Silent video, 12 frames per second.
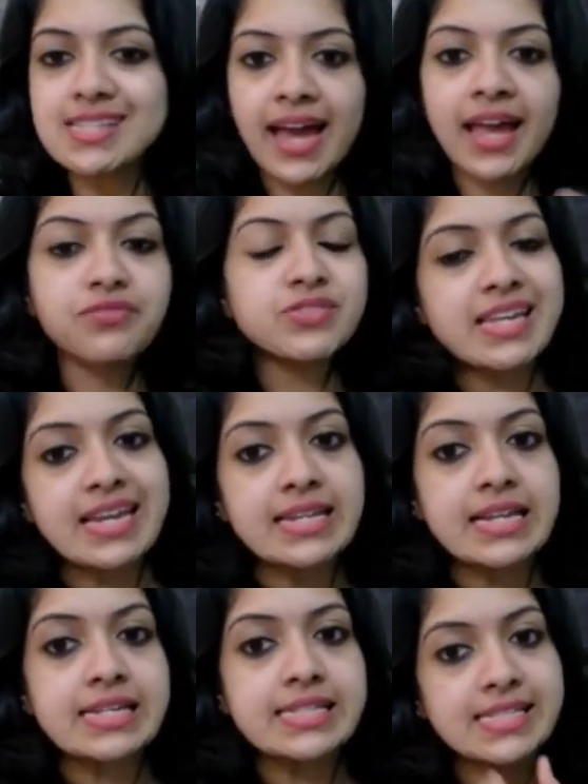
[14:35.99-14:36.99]
I have seen
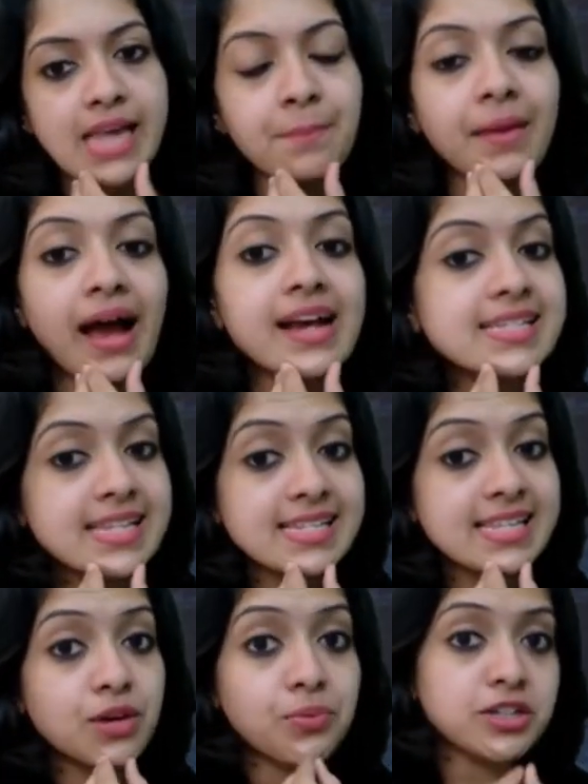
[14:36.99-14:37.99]
some
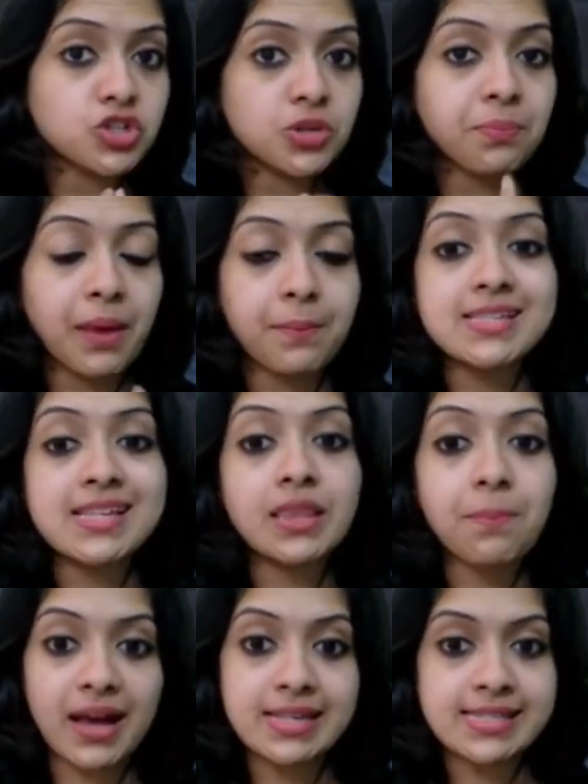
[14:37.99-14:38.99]
ICSE question papers in the
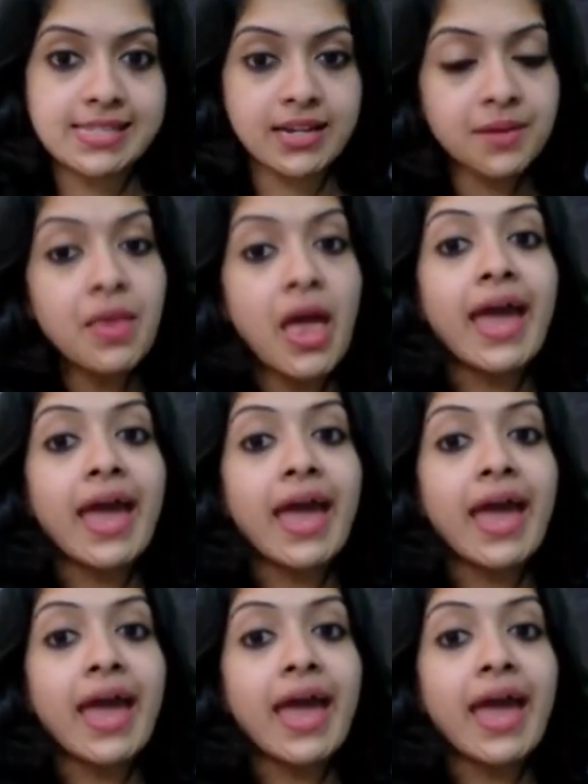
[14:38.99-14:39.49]
past year.